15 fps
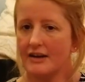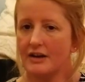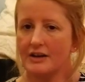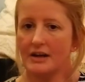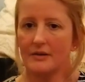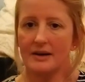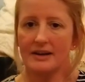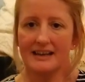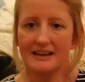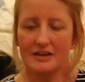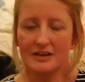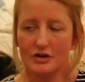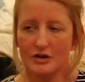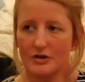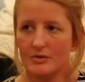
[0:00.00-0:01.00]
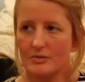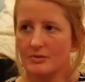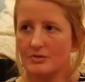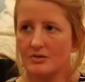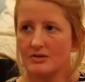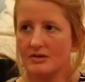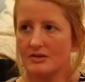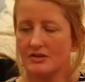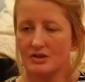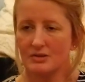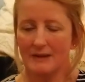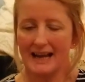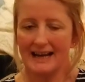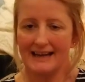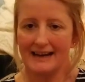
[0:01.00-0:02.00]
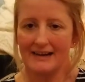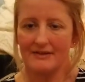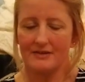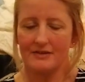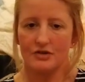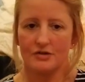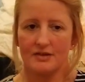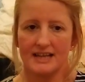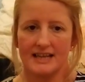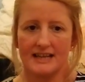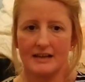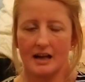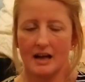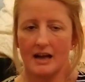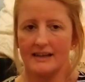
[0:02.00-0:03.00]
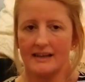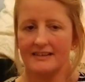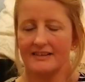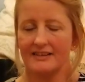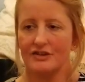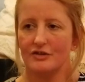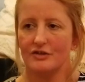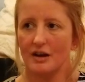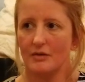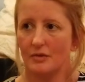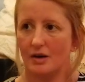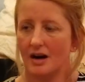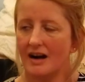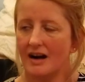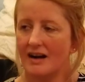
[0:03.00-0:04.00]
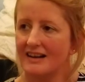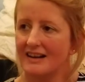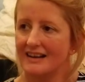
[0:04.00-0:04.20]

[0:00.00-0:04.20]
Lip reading: I know I get used and spat out and treated like you know what.